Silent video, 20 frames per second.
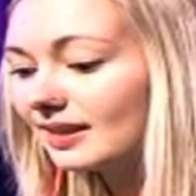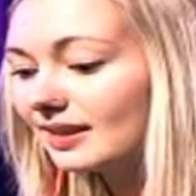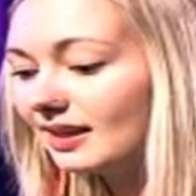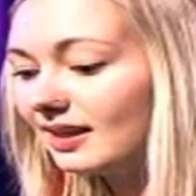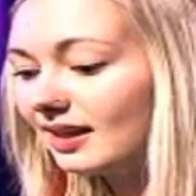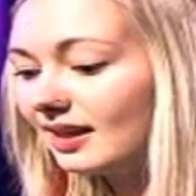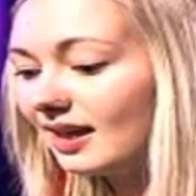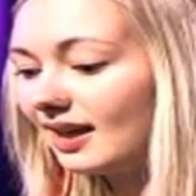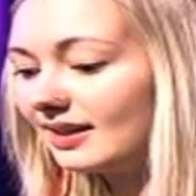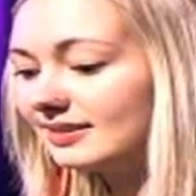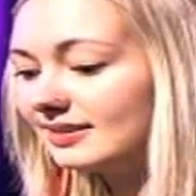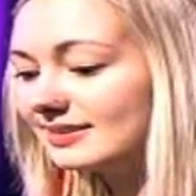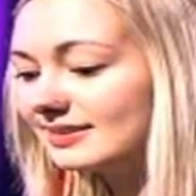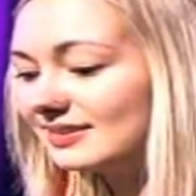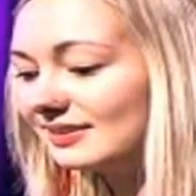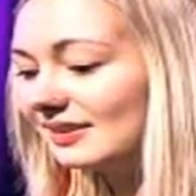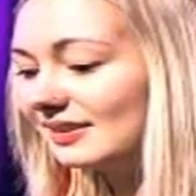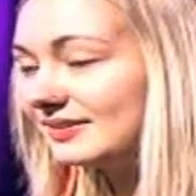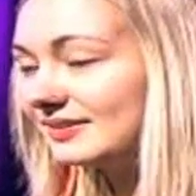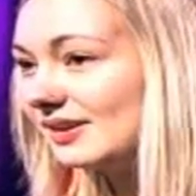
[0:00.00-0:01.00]
And until
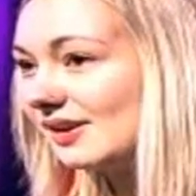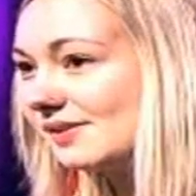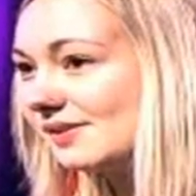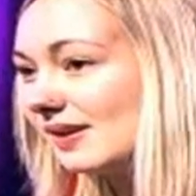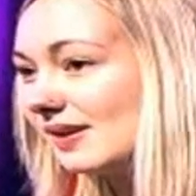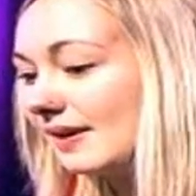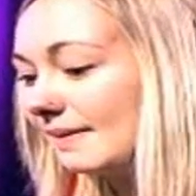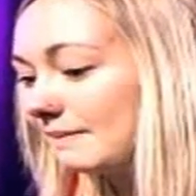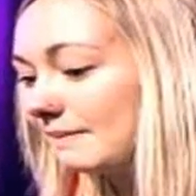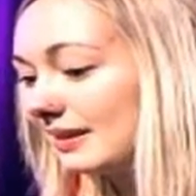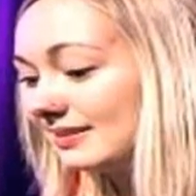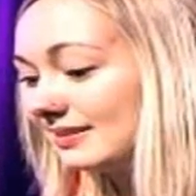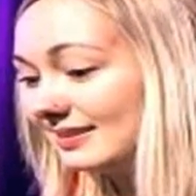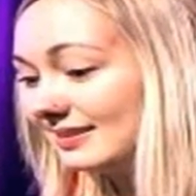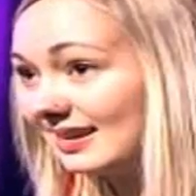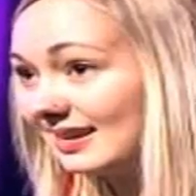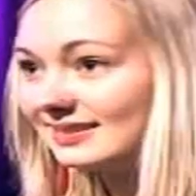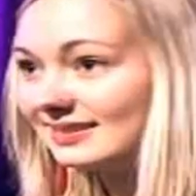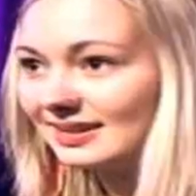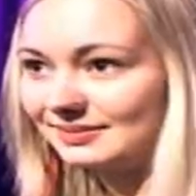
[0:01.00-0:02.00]
October, as I said,
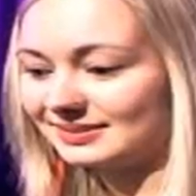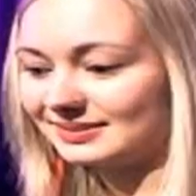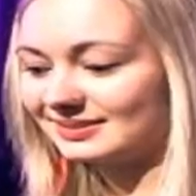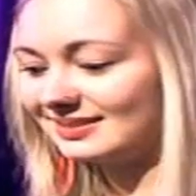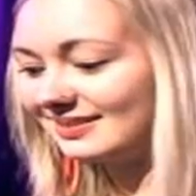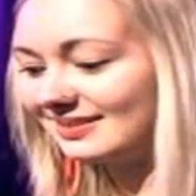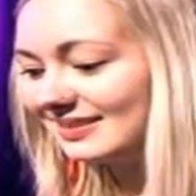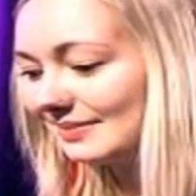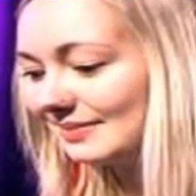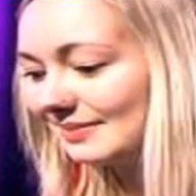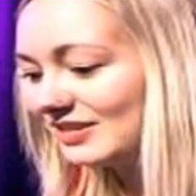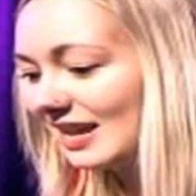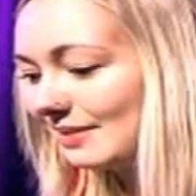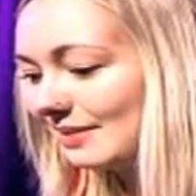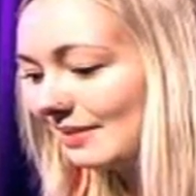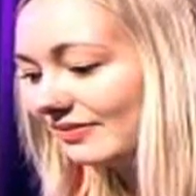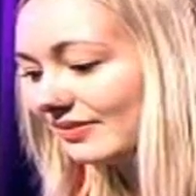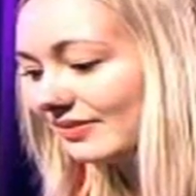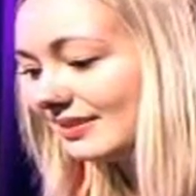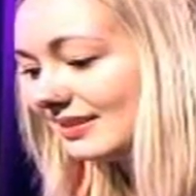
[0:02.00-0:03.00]
I was Deputy Chairman of
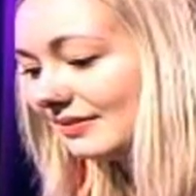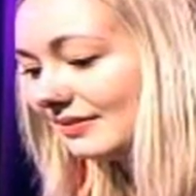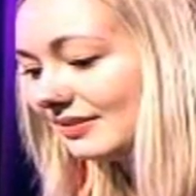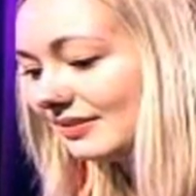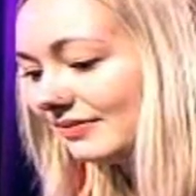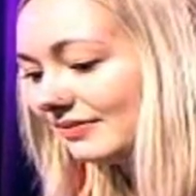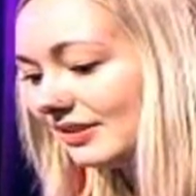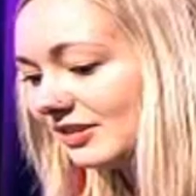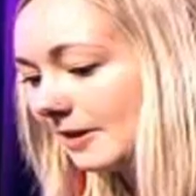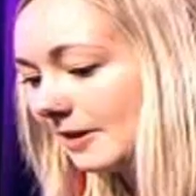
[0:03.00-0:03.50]
Conservative Future.